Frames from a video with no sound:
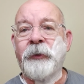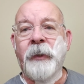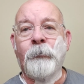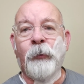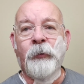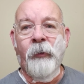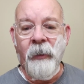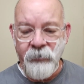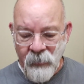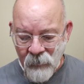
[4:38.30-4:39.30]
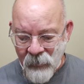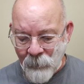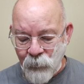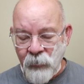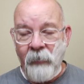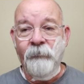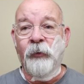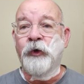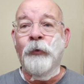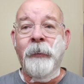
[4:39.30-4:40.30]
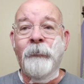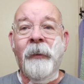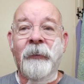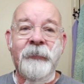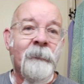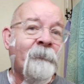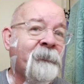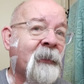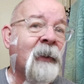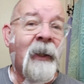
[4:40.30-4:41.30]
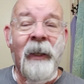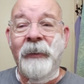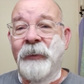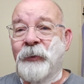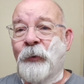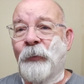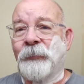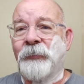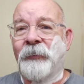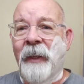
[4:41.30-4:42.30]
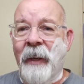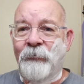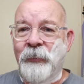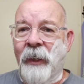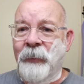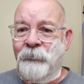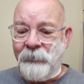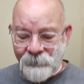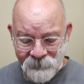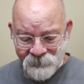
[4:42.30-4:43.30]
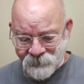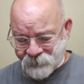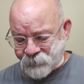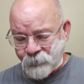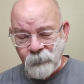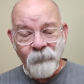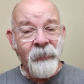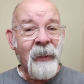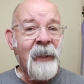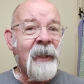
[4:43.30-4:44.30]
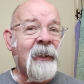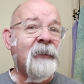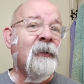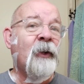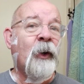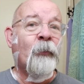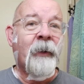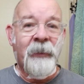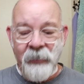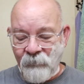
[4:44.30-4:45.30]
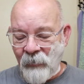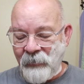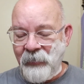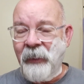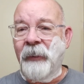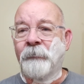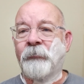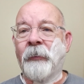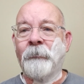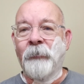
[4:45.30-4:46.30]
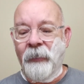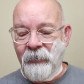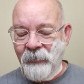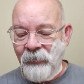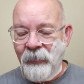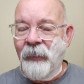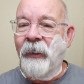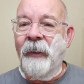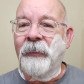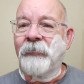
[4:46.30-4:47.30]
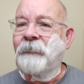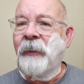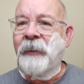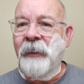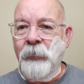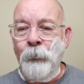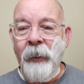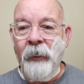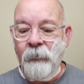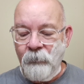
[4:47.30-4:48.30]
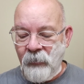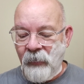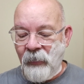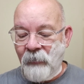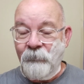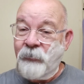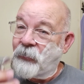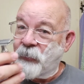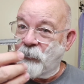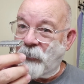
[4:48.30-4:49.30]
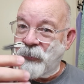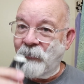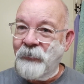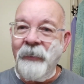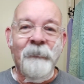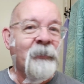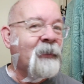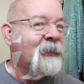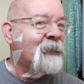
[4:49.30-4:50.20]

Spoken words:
to stumble across it on Amazon for $20, at least according to the advertisement. And when I did finally get it get it in the mail, this is what showed up.